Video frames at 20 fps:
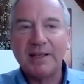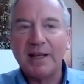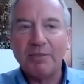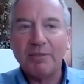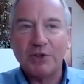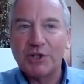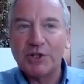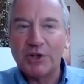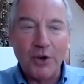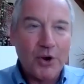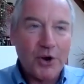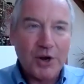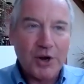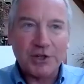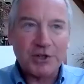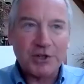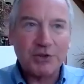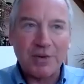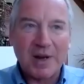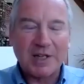that was
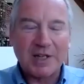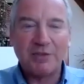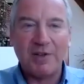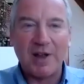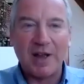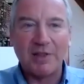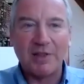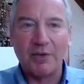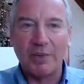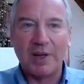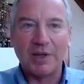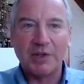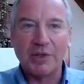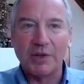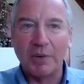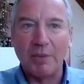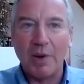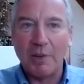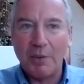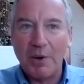another stress factor
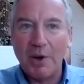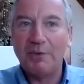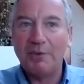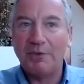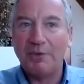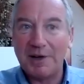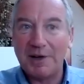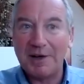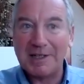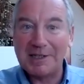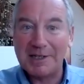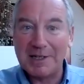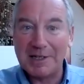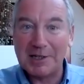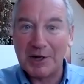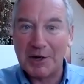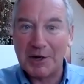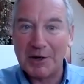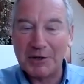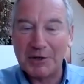where I thought, well, where
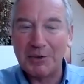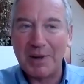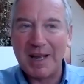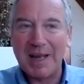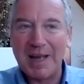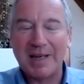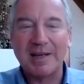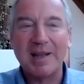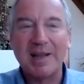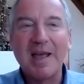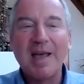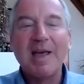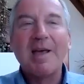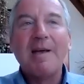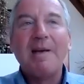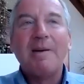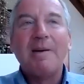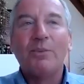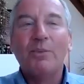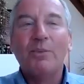is this going to end?
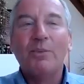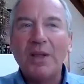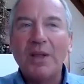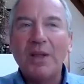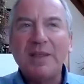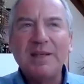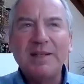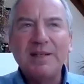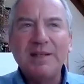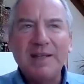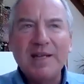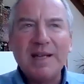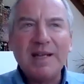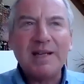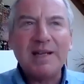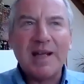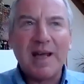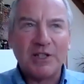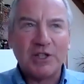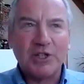What it
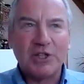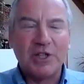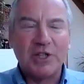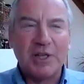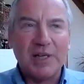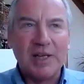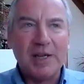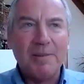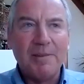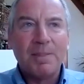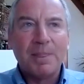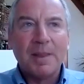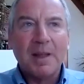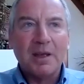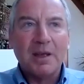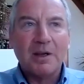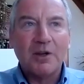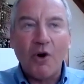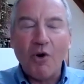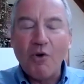did
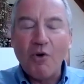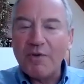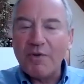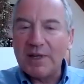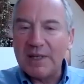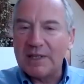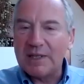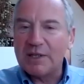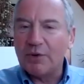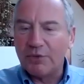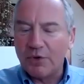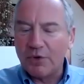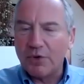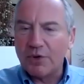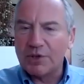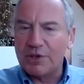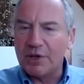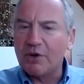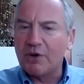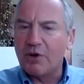actually, COVID is
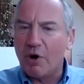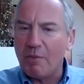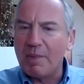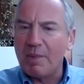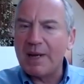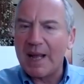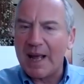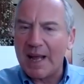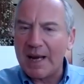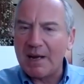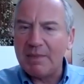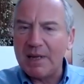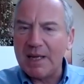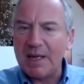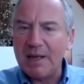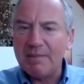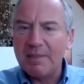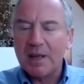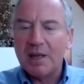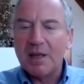of course the common
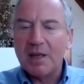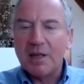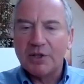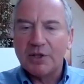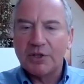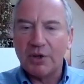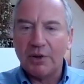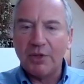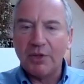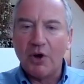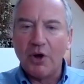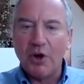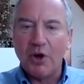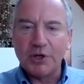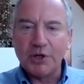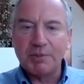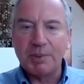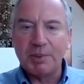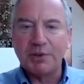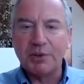enemy. So
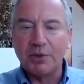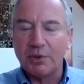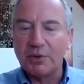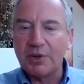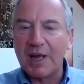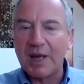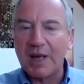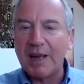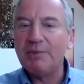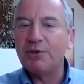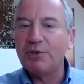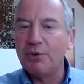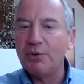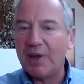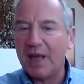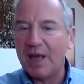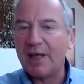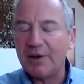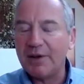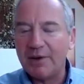the hospital
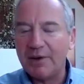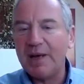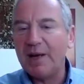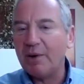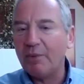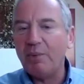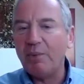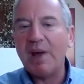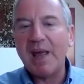came together